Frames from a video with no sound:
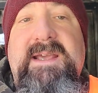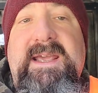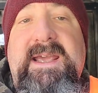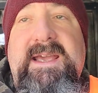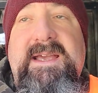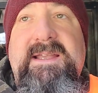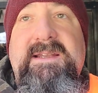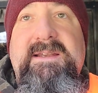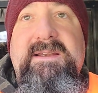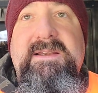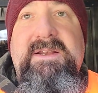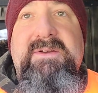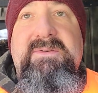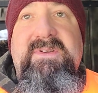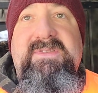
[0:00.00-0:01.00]
and,
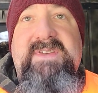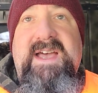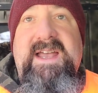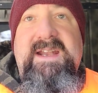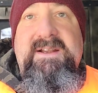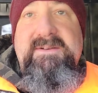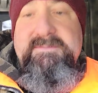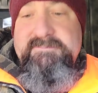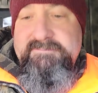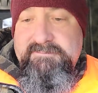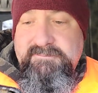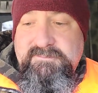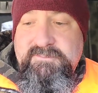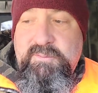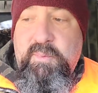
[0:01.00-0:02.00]
deciding
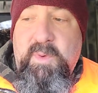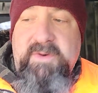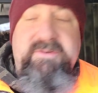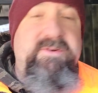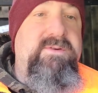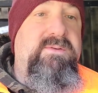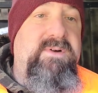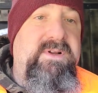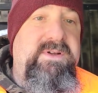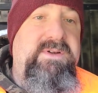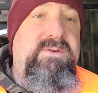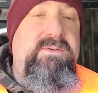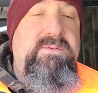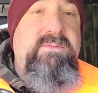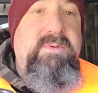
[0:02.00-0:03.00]
what you're going to
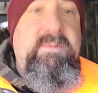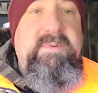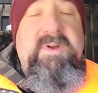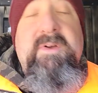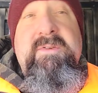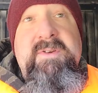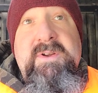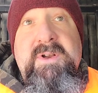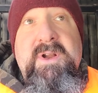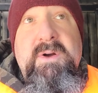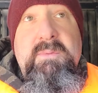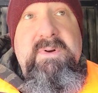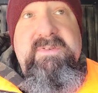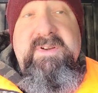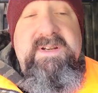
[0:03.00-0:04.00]
do, because you know
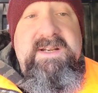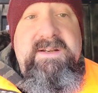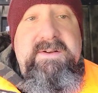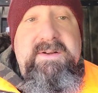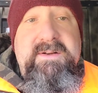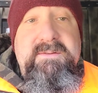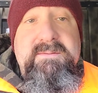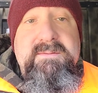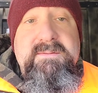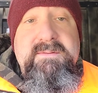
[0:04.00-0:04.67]
what you need to do.